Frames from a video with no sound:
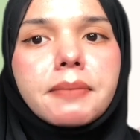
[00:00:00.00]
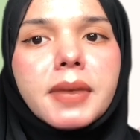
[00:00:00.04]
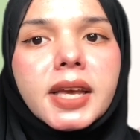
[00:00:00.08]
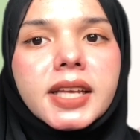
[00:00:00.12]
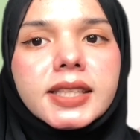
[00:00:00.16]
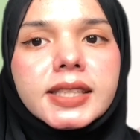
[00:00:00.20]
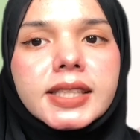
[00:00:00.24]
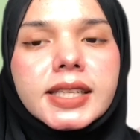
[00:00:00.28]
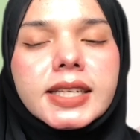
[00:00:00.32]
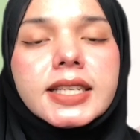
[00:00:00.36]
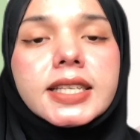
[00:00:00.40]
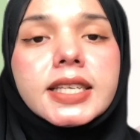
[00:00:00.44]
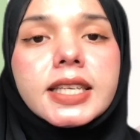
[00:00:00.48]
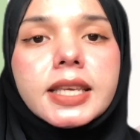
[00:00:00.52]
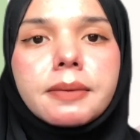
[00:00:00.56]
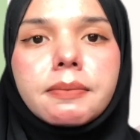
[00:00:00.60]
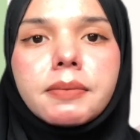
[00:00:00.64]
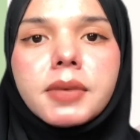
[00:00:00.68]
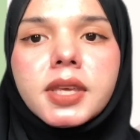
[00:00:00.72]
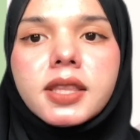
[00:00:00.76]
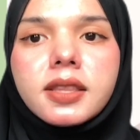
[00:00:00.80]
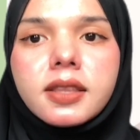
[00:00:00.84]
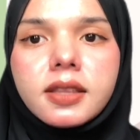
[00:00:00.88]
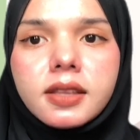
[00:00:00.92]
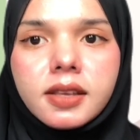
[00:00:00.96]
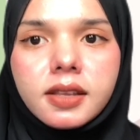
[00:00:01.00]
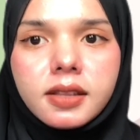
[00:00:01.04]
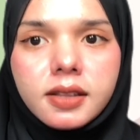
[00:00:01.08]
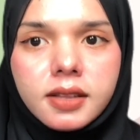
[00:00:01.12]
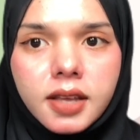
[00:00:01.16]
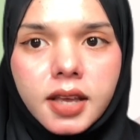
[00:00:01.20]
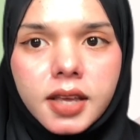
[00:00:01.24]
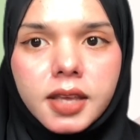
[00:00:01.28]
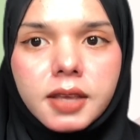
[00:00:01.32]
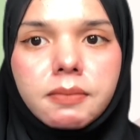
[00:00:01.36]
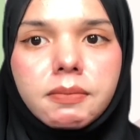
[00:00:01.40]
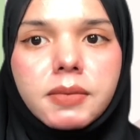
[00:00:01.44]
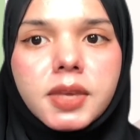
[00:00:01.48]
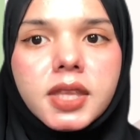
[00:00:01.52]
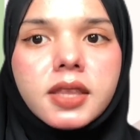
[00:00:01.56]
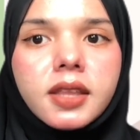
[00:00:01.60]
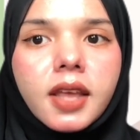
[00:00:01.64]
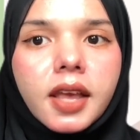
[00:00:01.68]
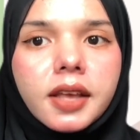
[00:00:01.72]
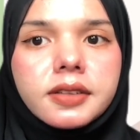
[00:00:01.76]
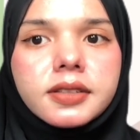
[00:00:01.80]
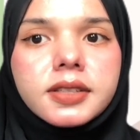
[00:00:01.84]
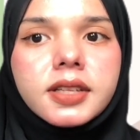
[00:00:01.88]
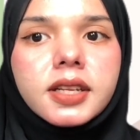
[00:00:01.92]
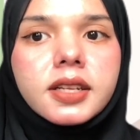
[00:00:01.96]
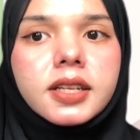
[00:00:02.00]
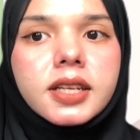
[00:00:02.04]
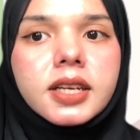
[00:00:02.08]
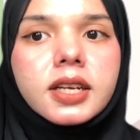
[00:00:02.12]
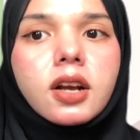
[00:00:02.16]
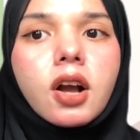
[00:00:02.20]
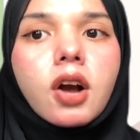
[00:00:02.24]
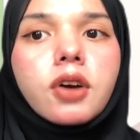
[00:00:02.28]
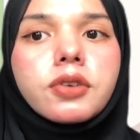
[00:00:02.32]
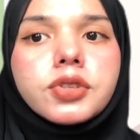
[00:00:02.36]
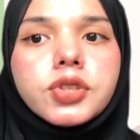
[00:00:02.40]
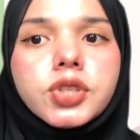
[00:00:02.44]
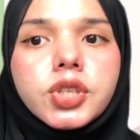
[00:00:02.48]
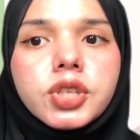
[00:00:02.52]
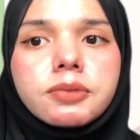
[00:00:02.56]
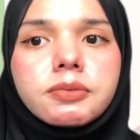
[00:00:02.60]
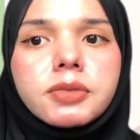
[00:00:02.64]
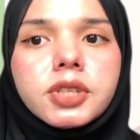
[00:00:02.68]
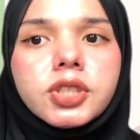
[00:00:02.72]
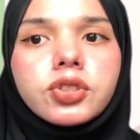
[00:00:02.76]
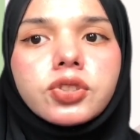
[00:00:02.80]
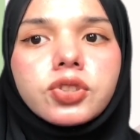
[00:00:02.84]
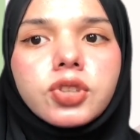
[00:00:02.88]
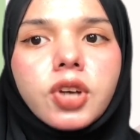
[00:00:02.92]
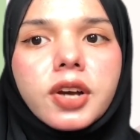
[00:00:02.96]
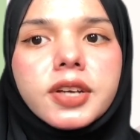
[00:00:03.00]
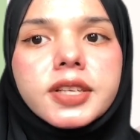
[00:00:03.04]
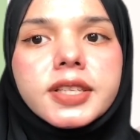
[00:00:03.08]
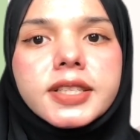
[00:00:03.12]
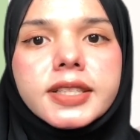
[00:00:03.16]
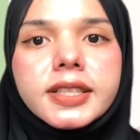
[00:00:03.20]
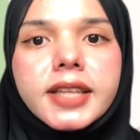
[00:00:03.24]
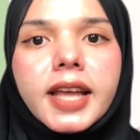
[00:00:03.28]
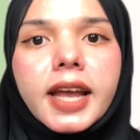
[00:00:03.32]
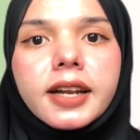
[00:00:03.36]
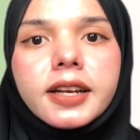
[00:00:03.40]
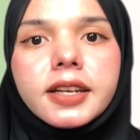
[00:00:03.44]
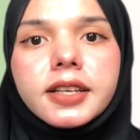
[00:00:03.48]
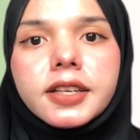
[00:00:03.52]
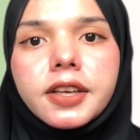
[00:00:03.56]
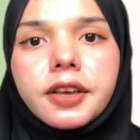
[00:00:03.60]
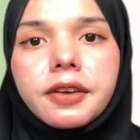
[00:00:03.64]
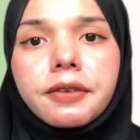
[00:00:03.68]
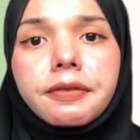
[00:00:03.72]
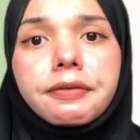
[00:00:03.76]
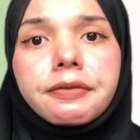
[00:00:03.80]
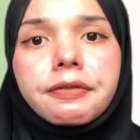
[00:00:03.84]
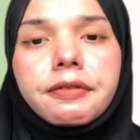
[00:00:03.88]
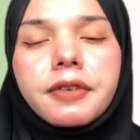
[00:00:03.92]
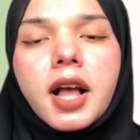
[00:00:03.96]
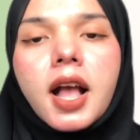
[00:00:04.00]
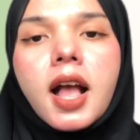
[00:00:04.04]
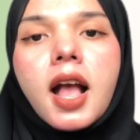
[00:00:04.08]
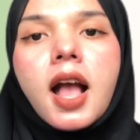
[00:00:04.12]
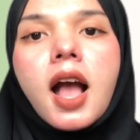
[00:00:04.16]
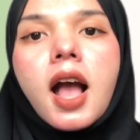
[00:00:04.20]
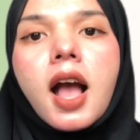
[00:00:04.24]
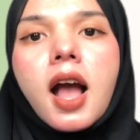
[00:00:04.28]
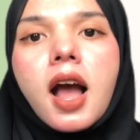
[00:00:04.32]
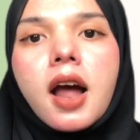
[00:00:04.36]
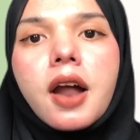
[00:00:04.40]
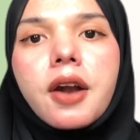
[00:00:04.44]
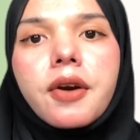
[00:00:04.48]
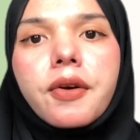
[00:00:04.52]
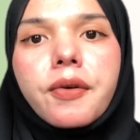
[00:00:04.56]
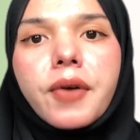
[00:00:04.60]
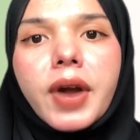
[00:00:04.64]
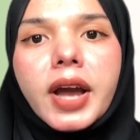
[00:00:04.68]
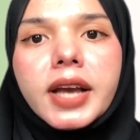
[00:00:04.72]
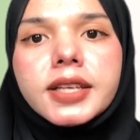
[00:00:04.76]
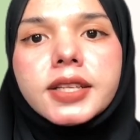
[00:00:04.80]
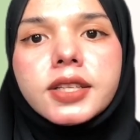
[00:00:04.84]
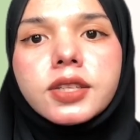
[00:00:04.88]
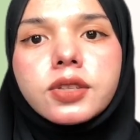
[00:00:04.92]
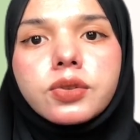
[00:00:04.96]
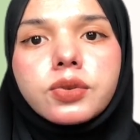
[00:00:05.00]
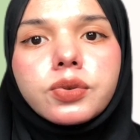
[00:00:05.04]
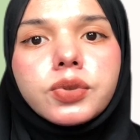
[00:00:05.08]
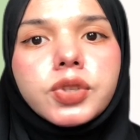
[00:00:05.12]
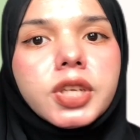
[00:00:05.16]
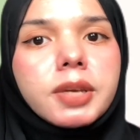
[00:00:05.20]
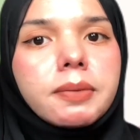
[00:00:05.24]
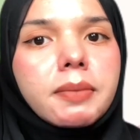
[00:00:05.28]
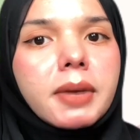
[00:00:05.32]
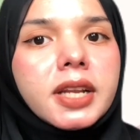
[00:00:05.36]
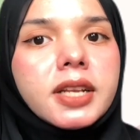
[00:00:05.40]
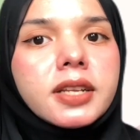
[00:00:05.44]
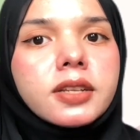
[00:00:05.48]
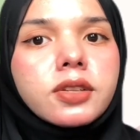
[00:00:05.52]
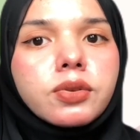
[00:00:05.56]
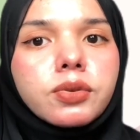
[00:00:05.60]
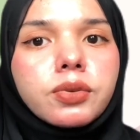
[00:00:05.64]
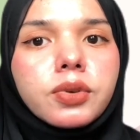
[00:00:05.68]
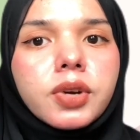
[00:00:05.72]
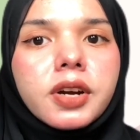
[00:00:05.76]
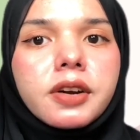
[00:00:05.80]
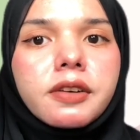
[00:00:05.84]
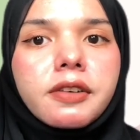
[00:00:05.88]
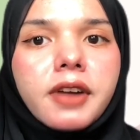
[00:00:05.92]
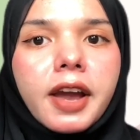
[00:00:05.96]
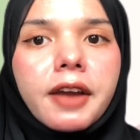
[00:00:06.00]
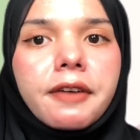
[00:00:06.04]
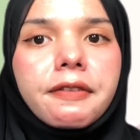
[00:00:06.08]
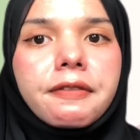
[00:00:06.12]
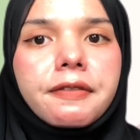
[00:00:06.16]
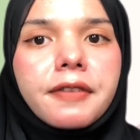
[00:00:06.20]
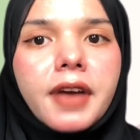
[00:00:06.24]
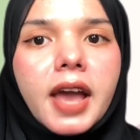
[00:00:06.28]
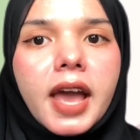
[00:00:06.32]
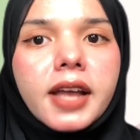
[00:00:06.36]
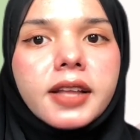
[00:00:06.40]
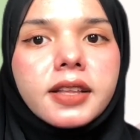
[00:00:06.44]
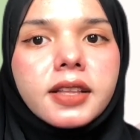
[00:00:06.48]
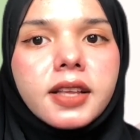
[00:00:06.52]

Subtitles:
method imitates the consumer choice that give rise to demand to arrive at